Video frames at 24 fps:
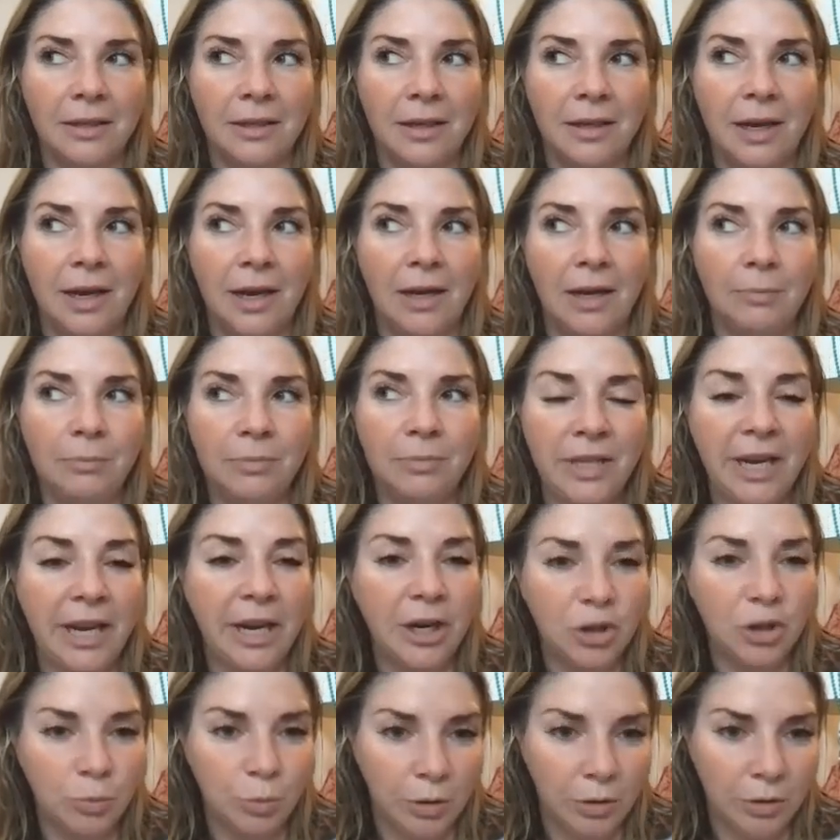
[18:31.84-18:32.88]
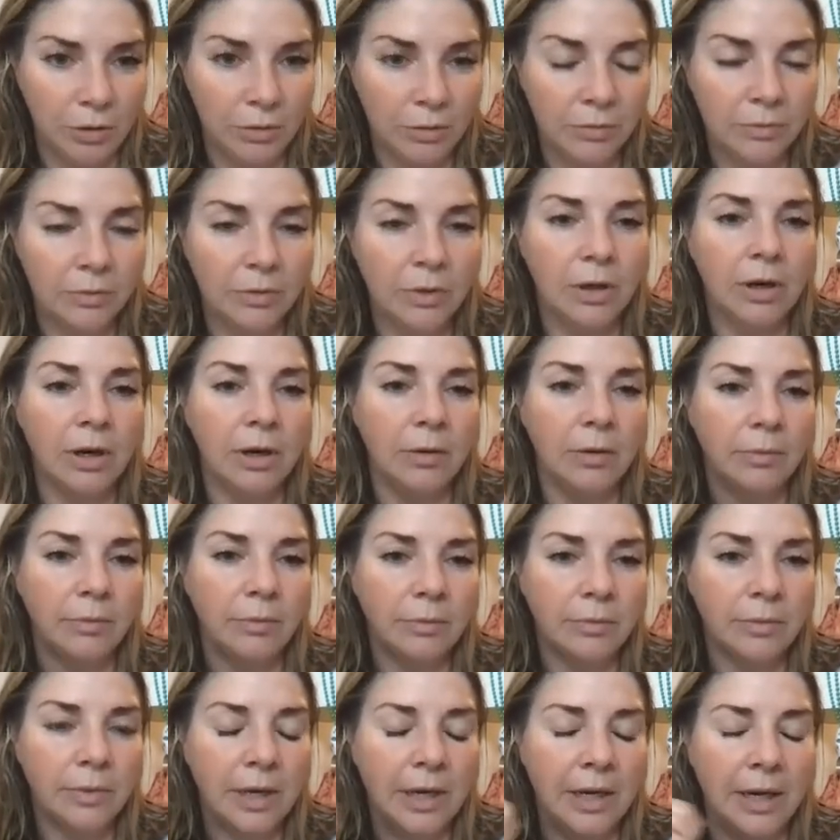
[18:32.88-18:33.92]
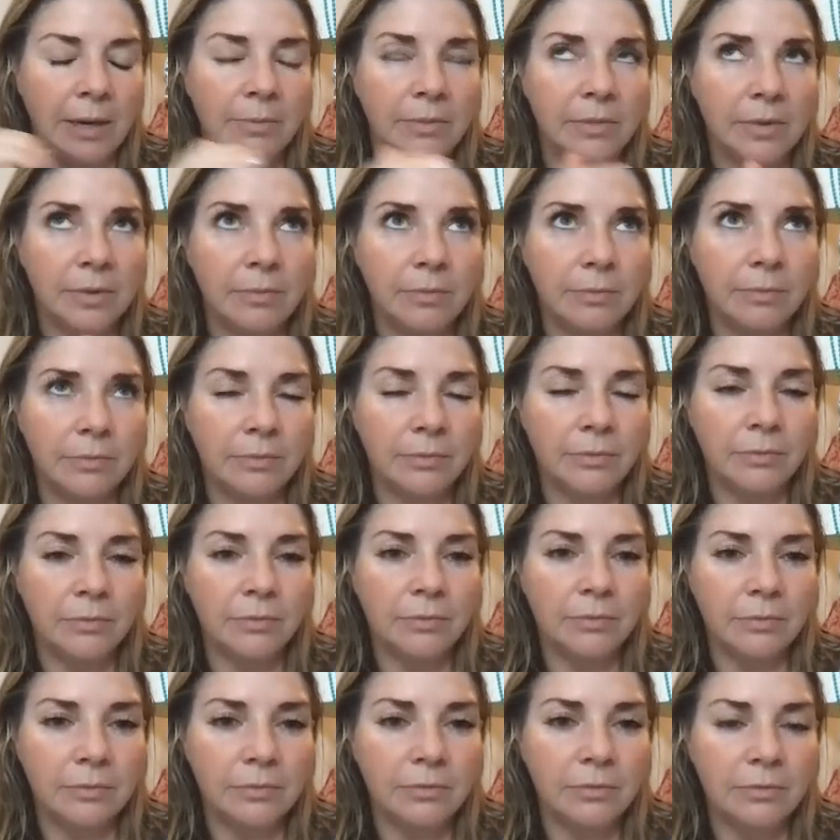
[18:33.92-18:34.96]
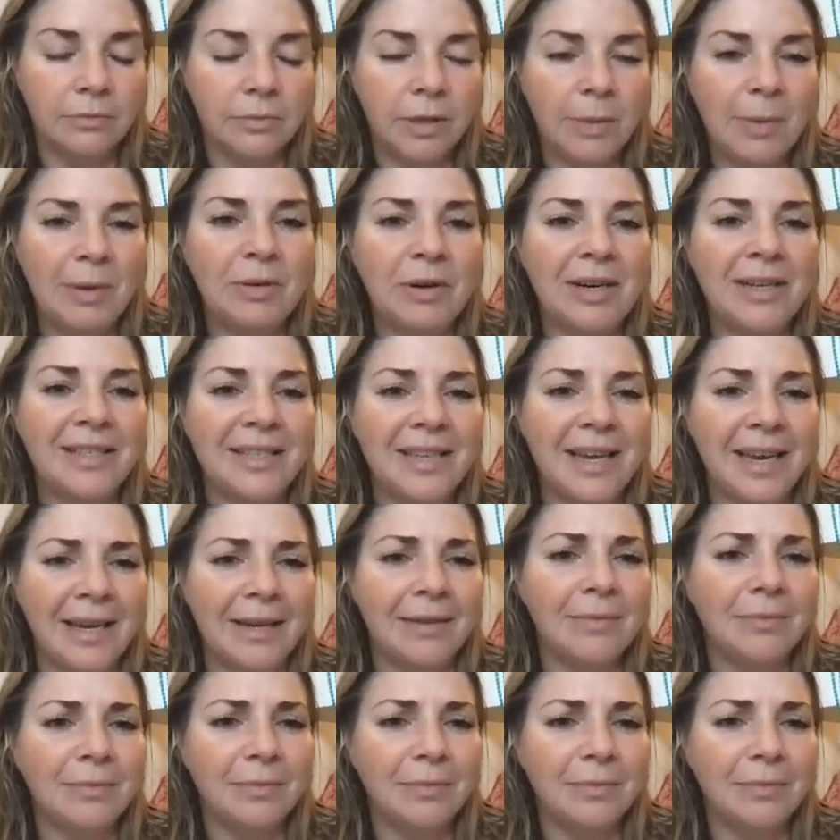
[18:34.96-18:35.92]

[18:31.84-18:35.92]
uh, tangible or um, how do we get